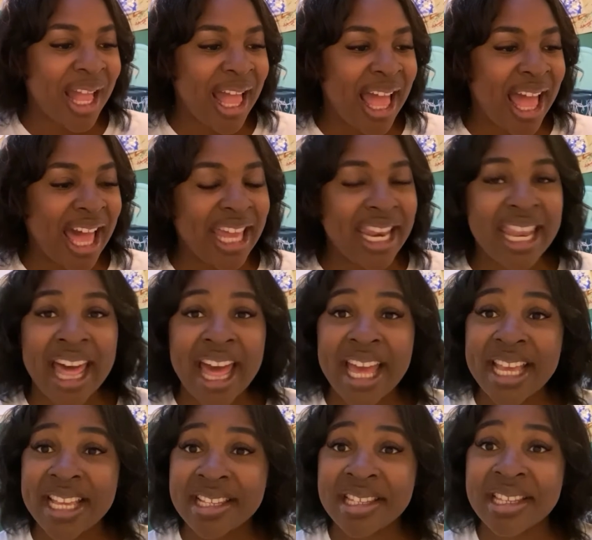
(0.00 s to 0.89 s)
And
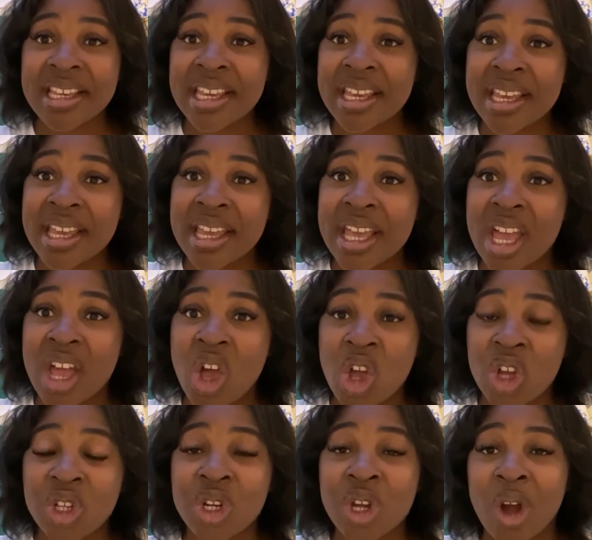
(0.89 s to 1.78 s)
that is an
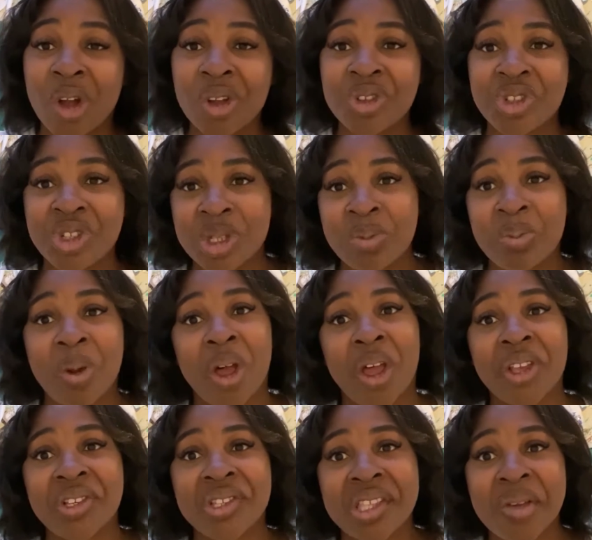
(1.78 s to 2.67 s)
unconscious
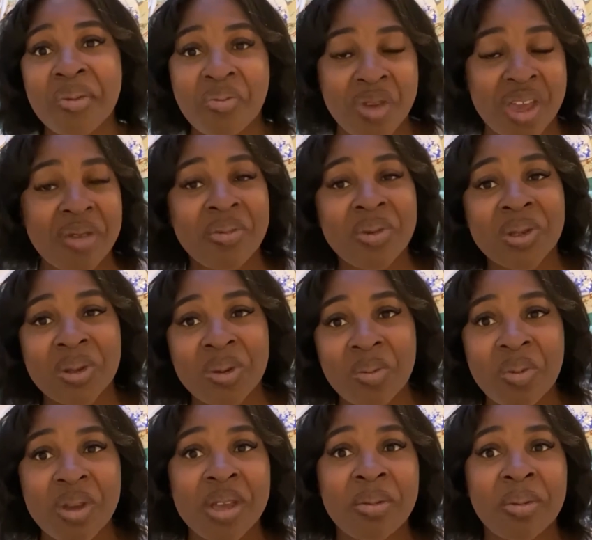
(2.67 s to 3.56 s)
bias that maybe
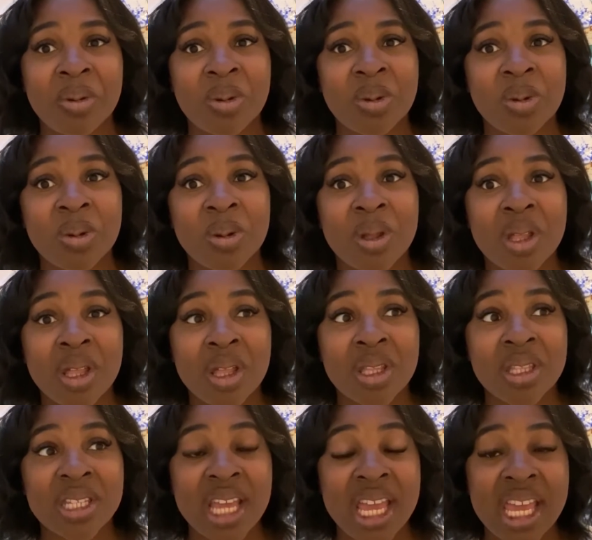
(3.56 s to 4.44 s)
some people
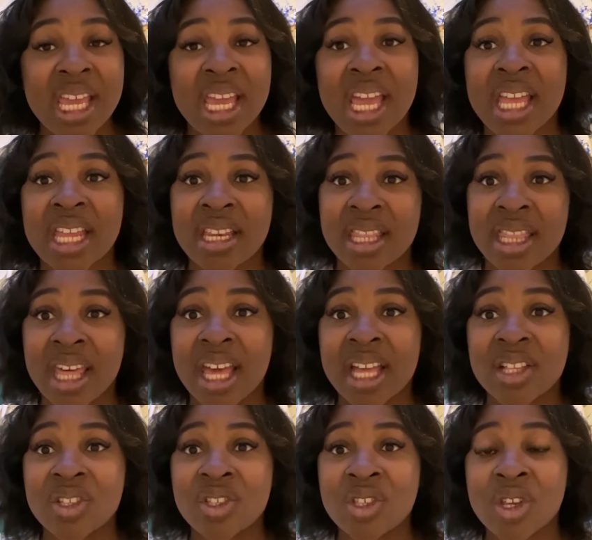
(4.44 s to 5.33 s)
take in,
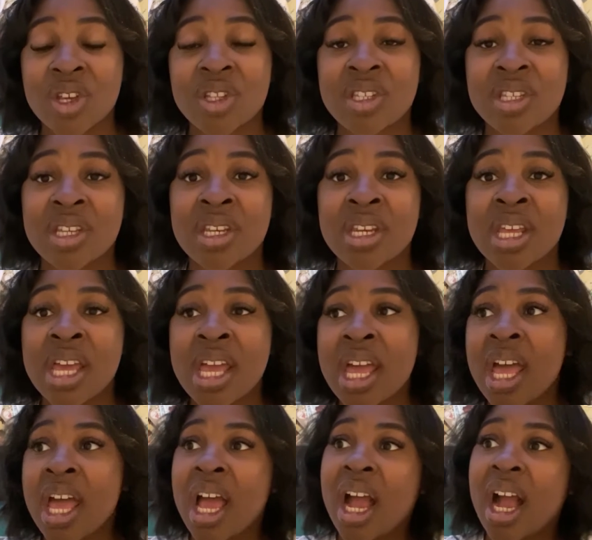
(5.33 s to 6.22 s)
that certain
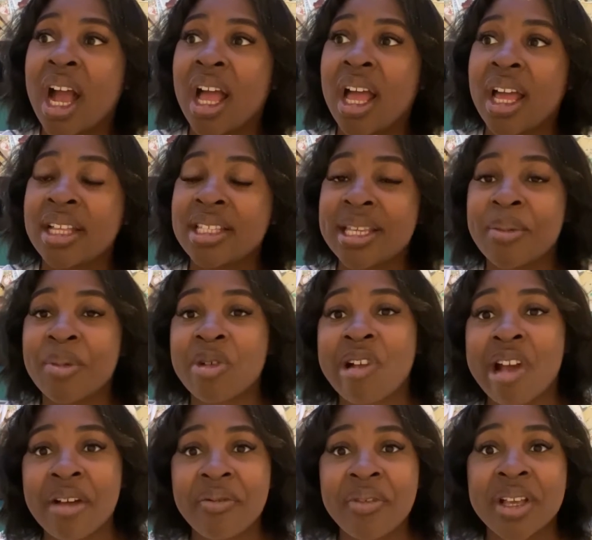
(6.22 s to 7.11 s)

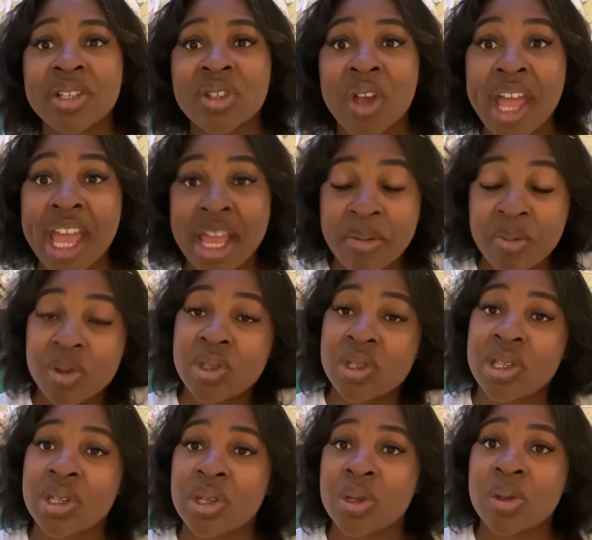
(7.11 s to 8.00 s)
demographics are able
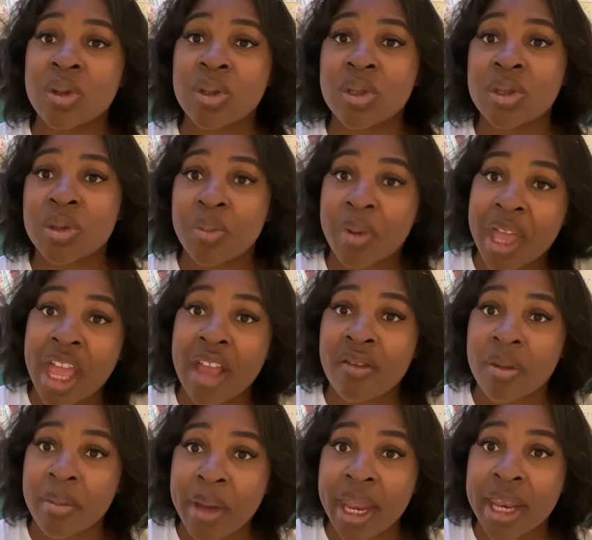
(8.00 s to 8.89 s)
to
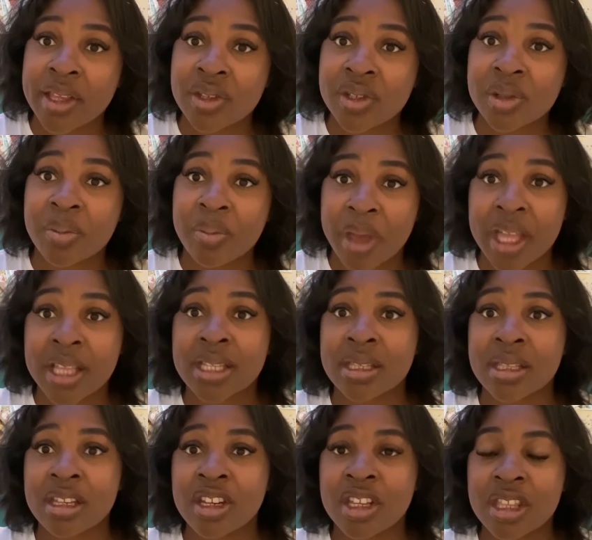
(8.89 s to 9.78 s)
behaviour manage better
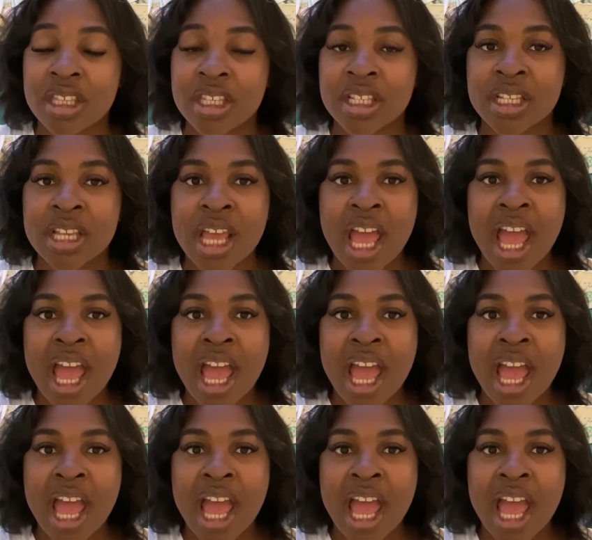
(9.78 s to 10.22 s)
than others.